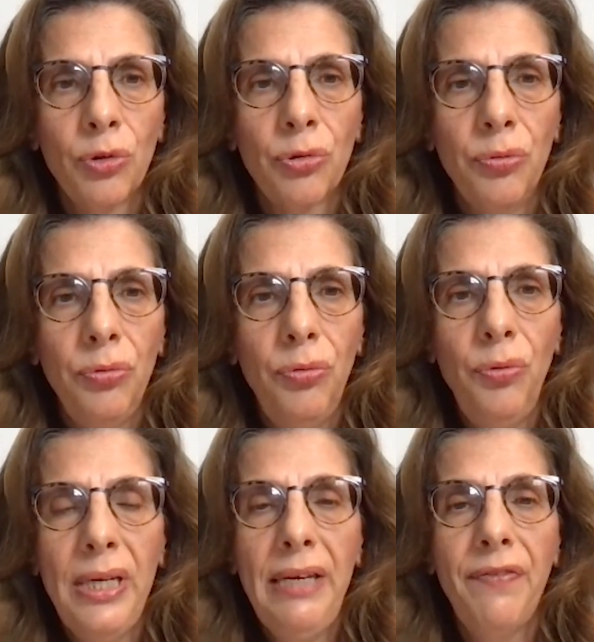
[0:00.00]
to
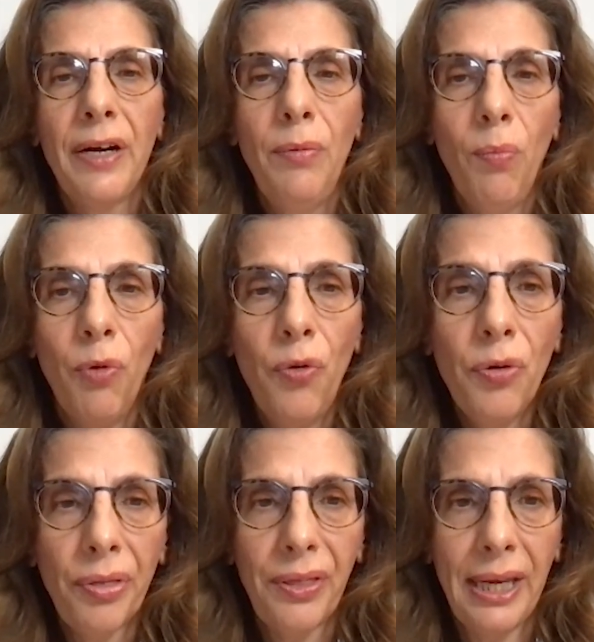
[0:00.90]
do even
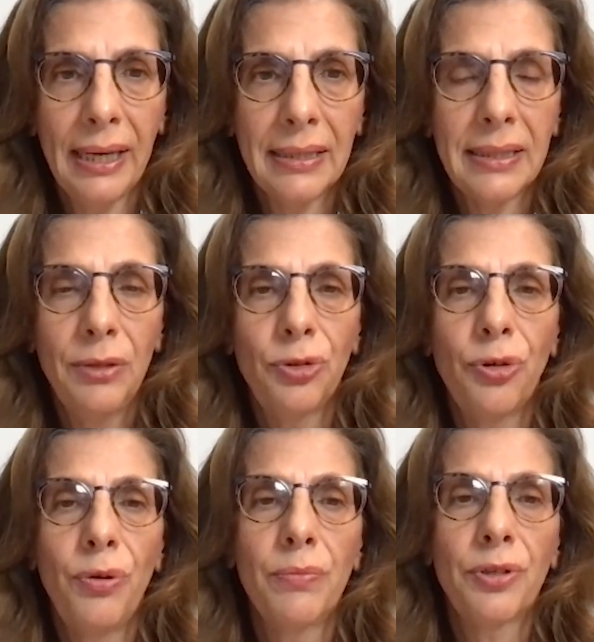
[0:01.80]
more things in
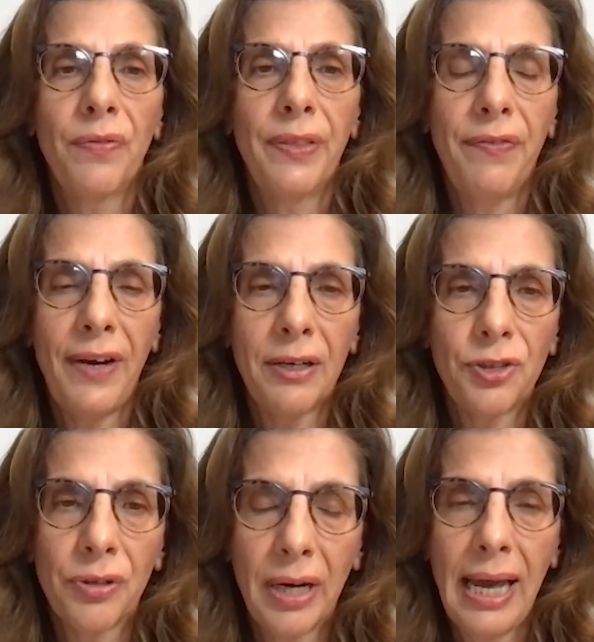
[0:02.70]
terms of the
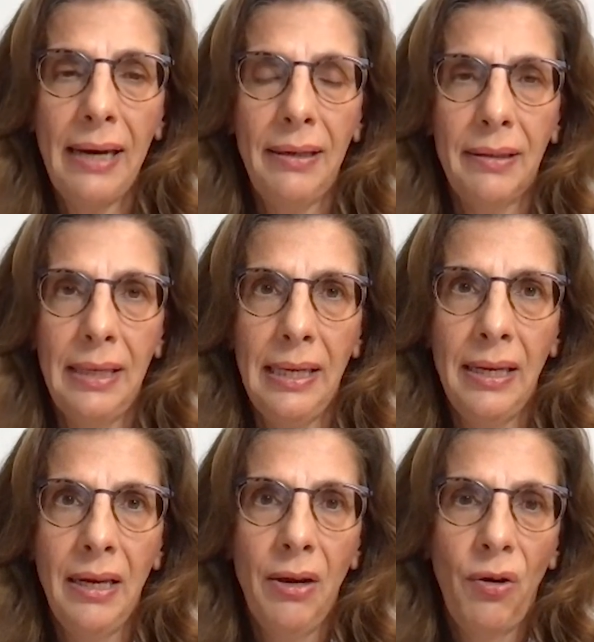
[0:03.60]
functionality
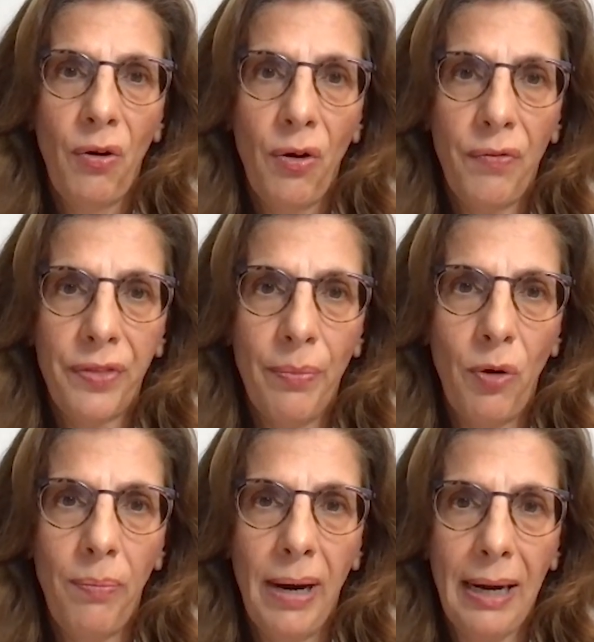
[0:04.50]
of the
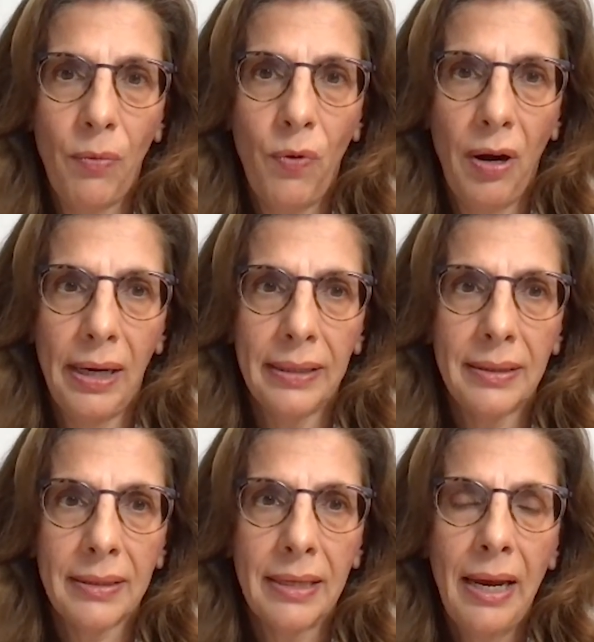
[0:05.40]
mobile
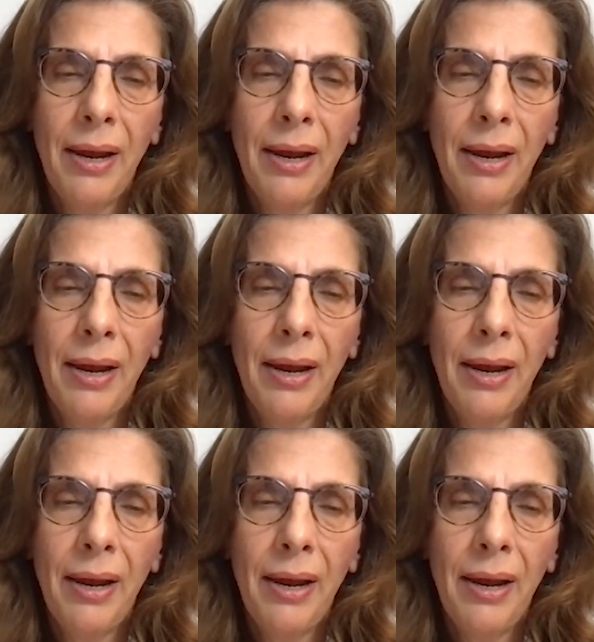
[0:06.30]
wallets.